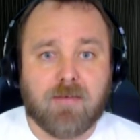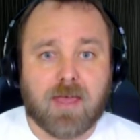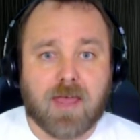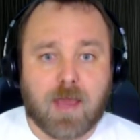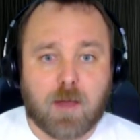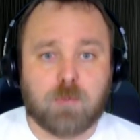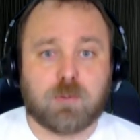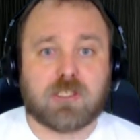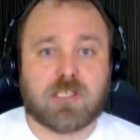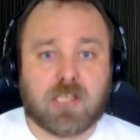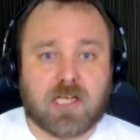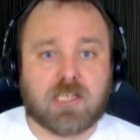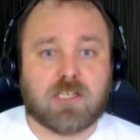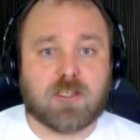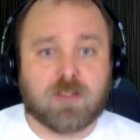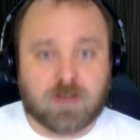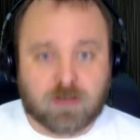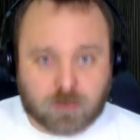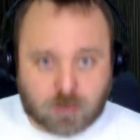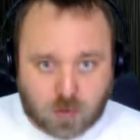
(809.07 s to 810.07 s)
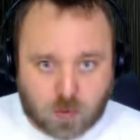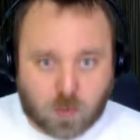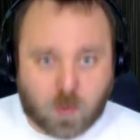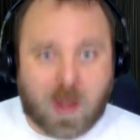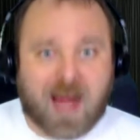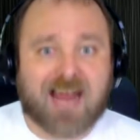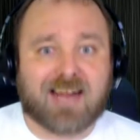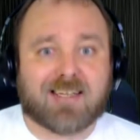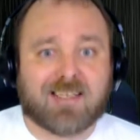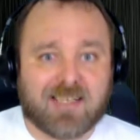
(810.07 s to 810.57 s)
it was like you just
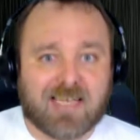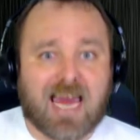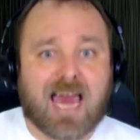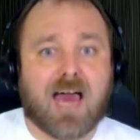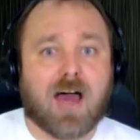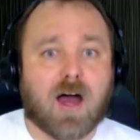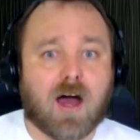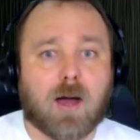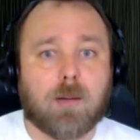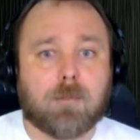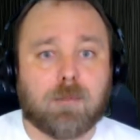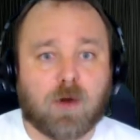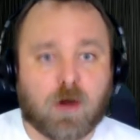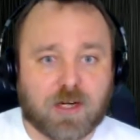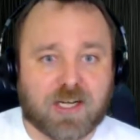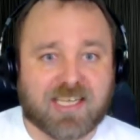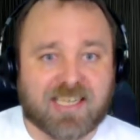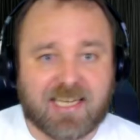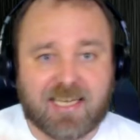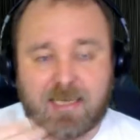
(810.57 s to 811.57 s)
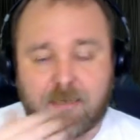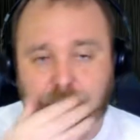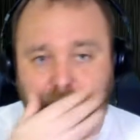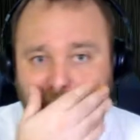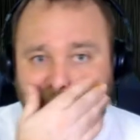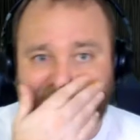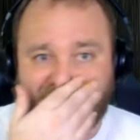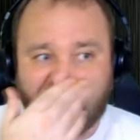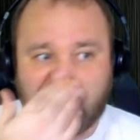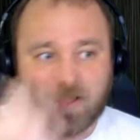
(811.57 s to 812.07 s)
cranked that up on a game.
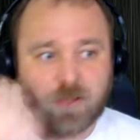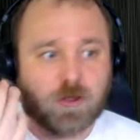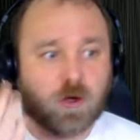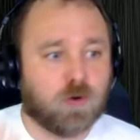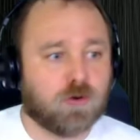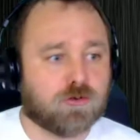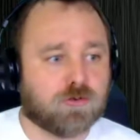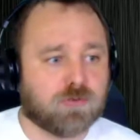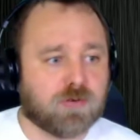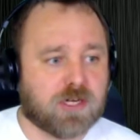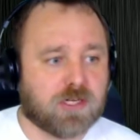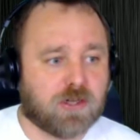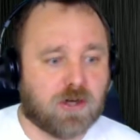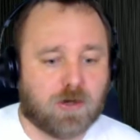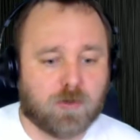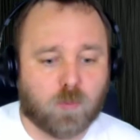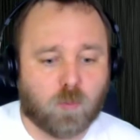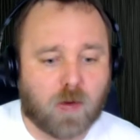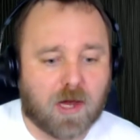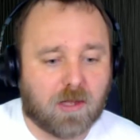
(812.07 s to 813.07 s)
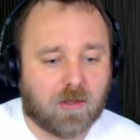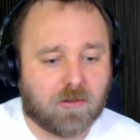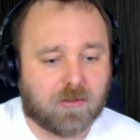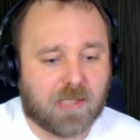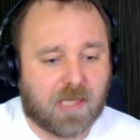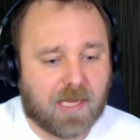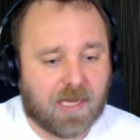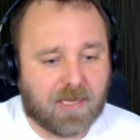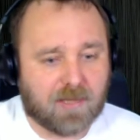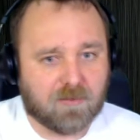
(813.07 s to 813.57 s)
Ghost Recon
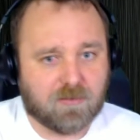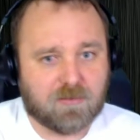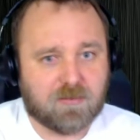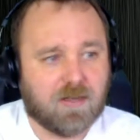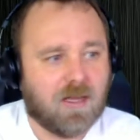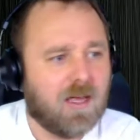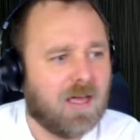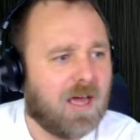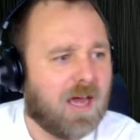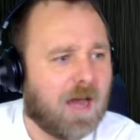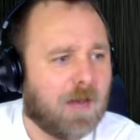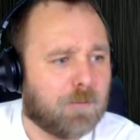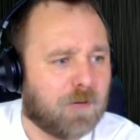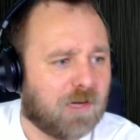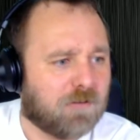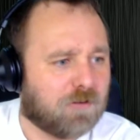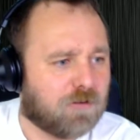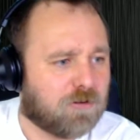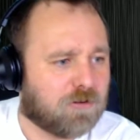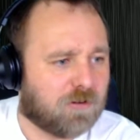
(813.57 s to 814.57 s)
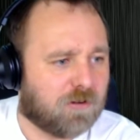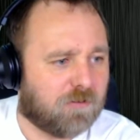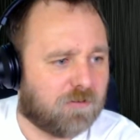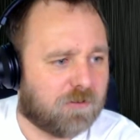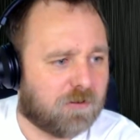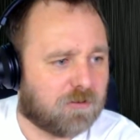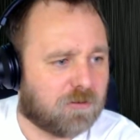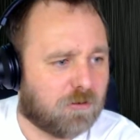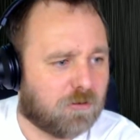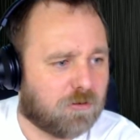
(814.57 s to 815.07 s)
Wildlands, I'm not even sure if
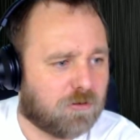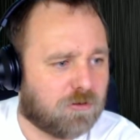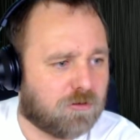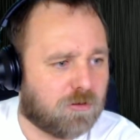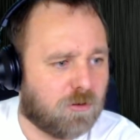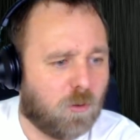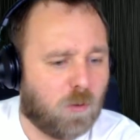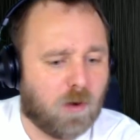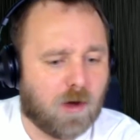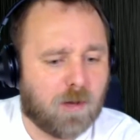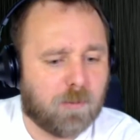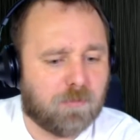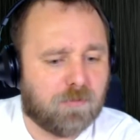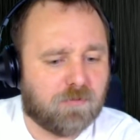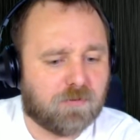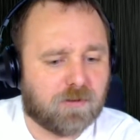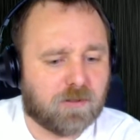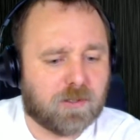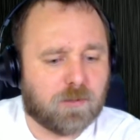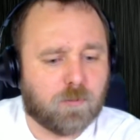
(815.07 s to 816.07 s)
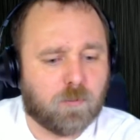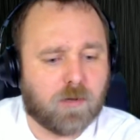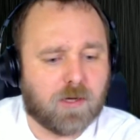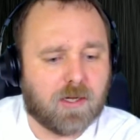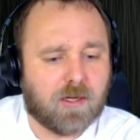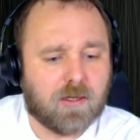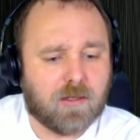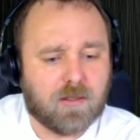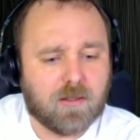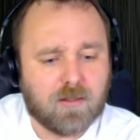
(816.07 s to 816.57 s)
this will show up very
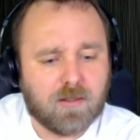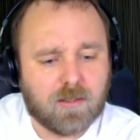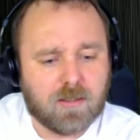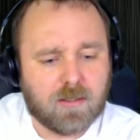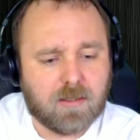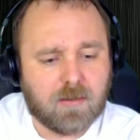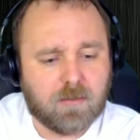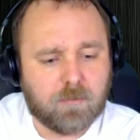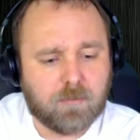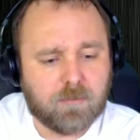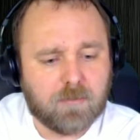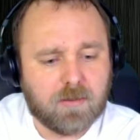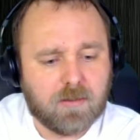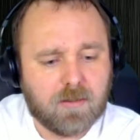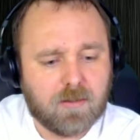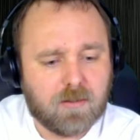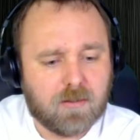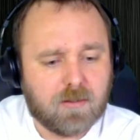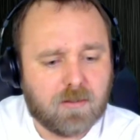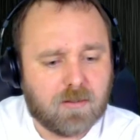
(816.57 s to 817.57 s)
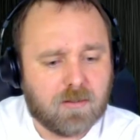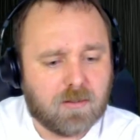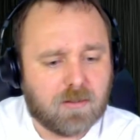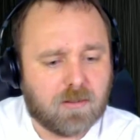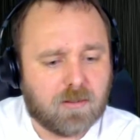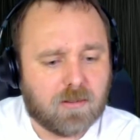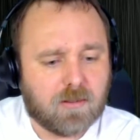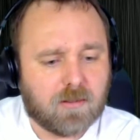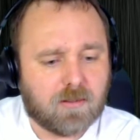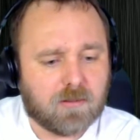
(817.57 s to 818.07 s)
well.
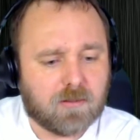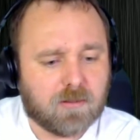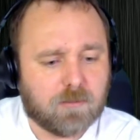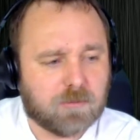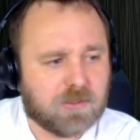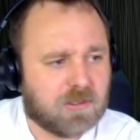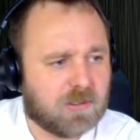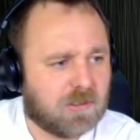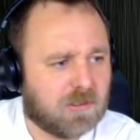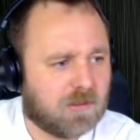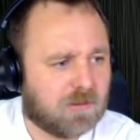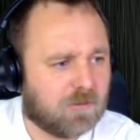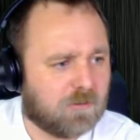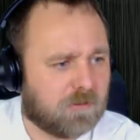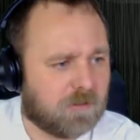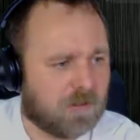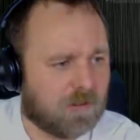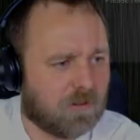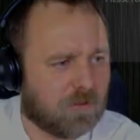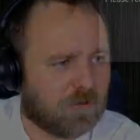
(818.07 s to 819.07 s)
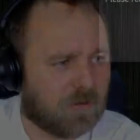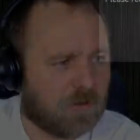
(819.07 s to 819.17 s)
Let me see, I don't think it's